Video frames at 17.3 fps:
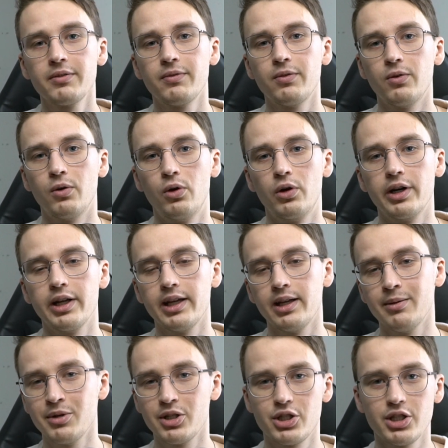for
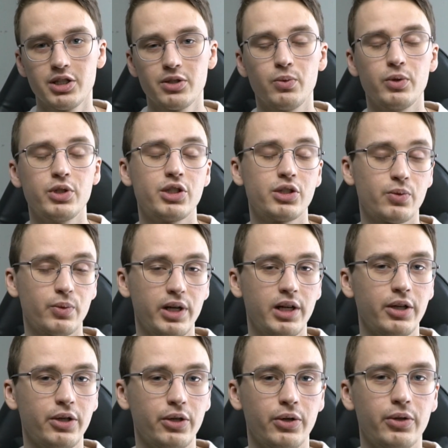images, which is
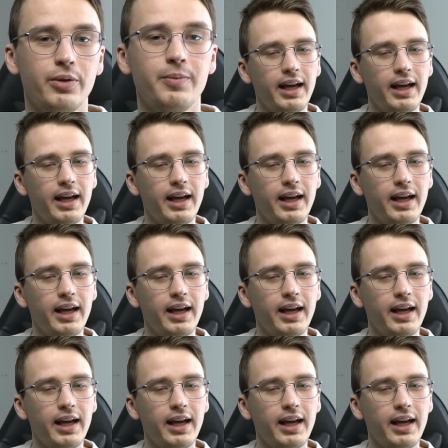really good.